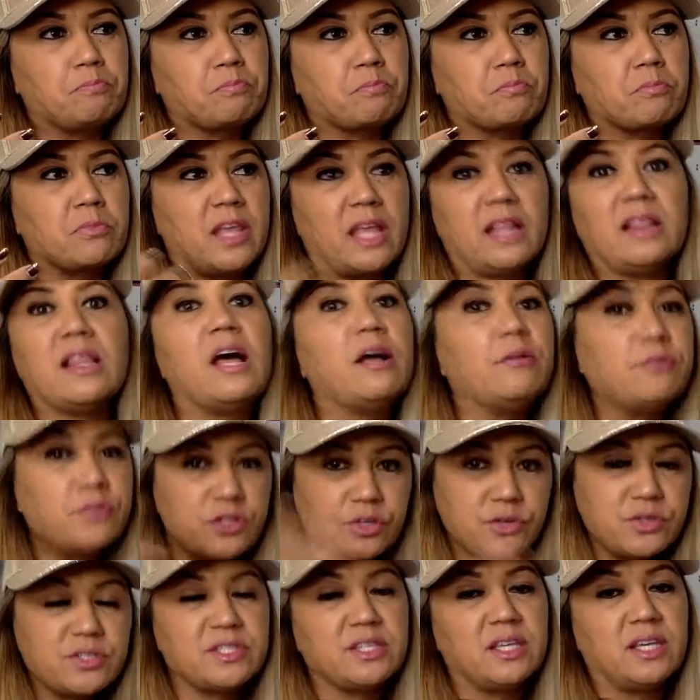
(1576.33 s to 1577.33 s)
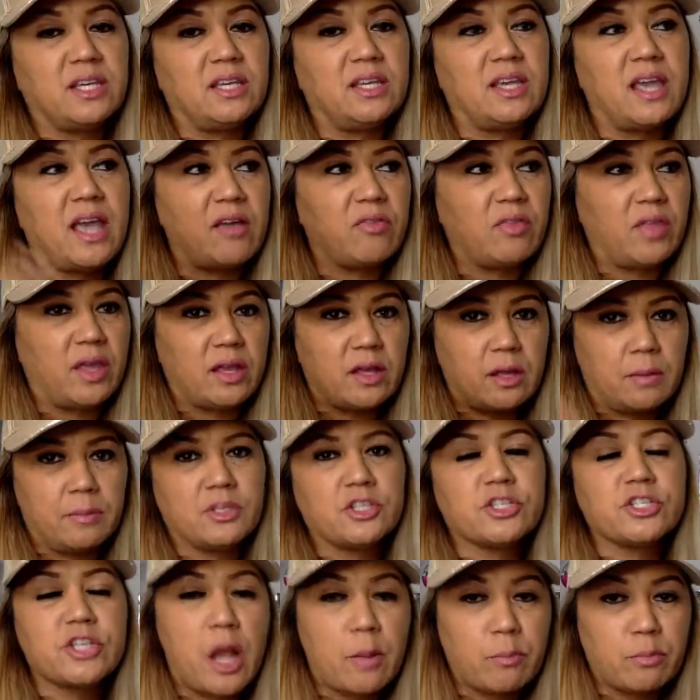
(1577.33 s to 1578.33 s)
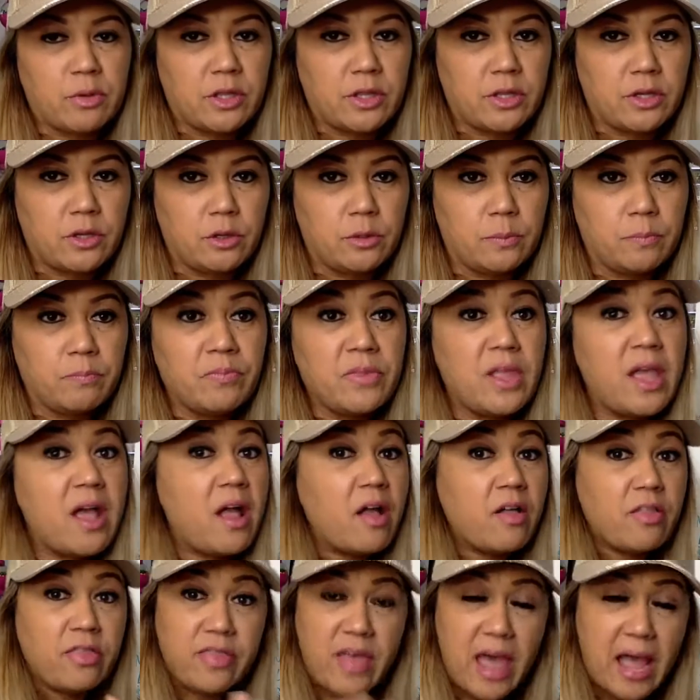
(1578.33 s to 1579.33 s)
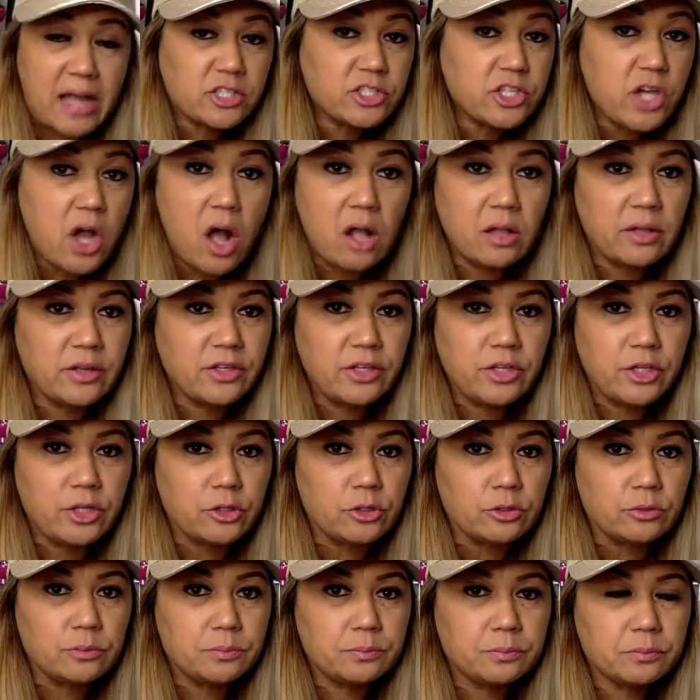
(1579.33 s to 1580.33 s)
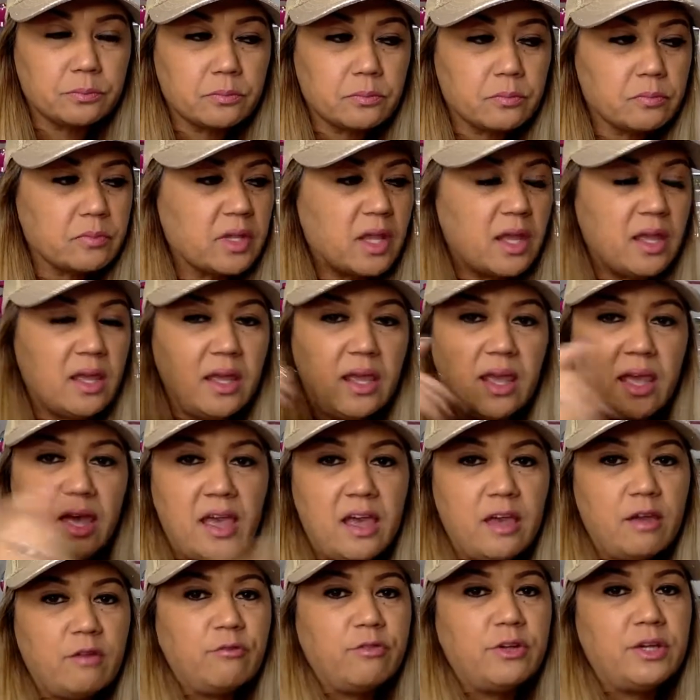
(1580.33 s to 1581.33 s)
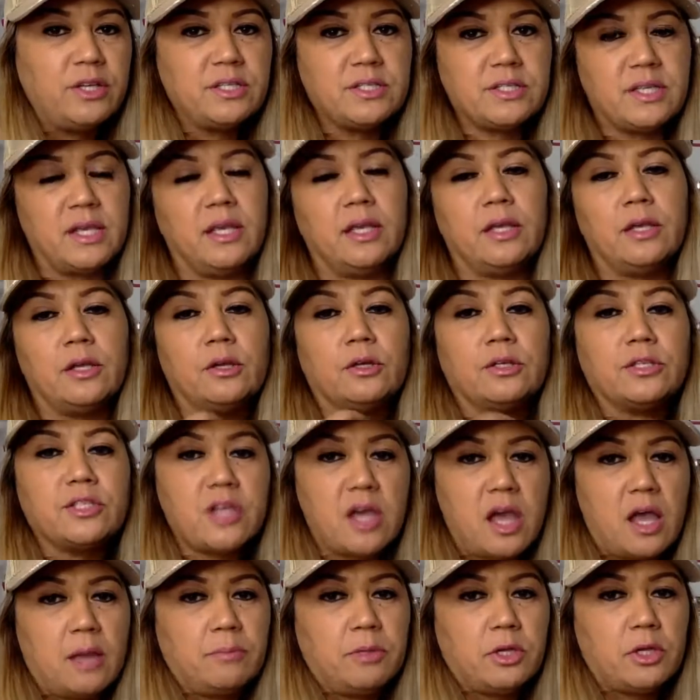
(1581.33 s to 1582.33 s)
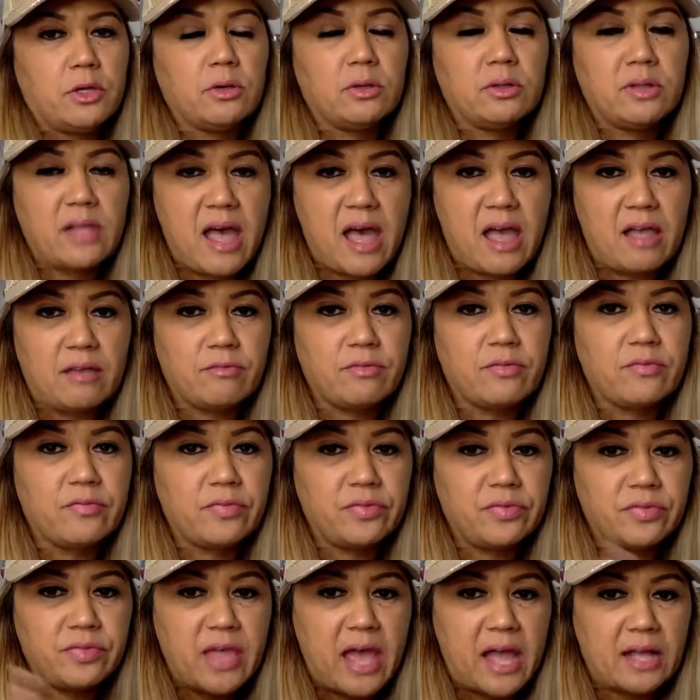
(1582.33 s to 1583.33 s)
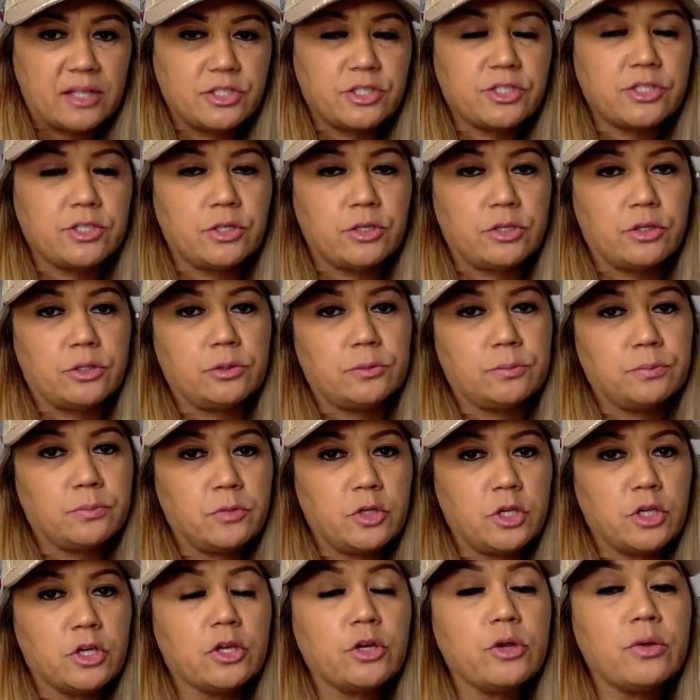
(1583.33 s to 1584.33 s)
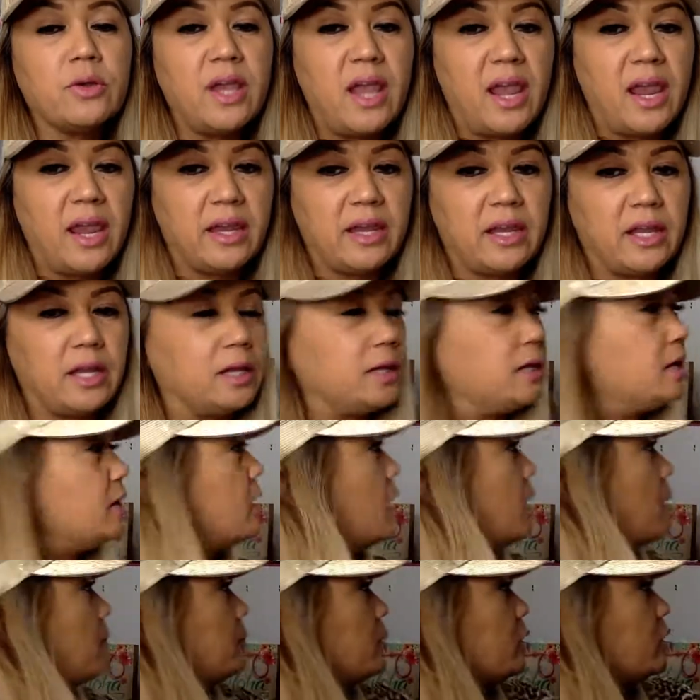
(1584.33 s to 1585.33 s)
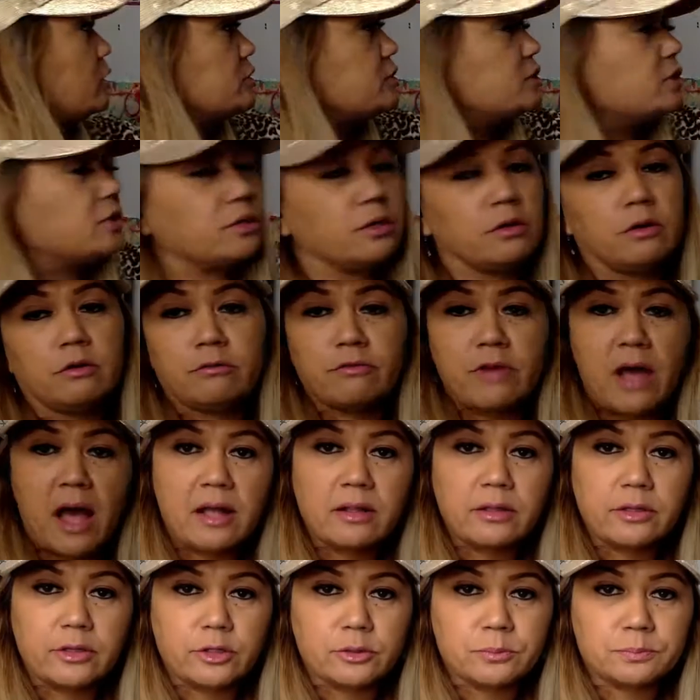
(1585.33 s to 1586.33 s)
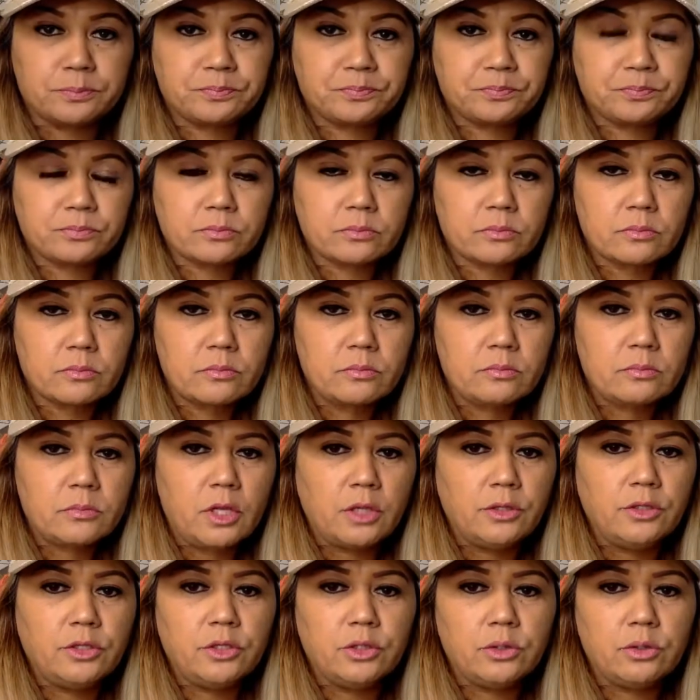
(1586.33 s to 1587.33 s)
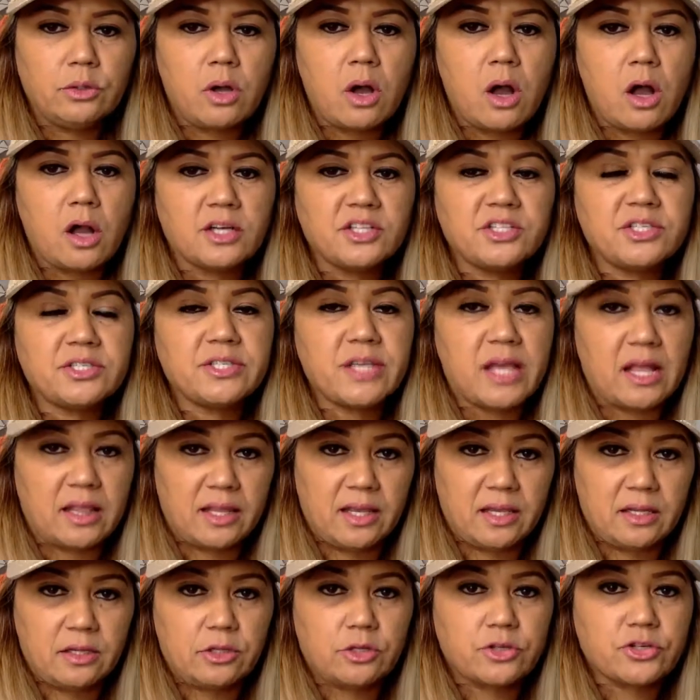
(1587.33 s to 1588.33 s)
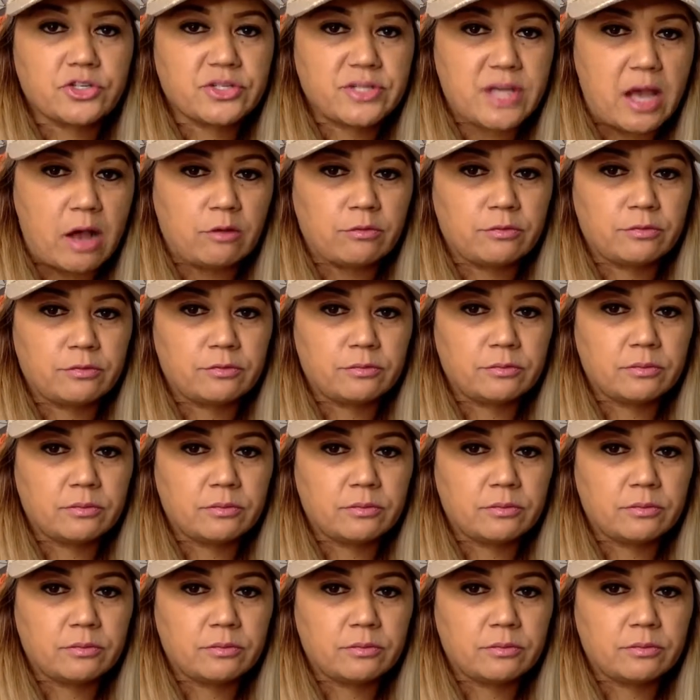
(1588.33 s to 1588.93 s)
they love to see, and they come and shop with you. That's all on you. Every single time you go live, that's you. You're creating personal volume. You are selling yourself.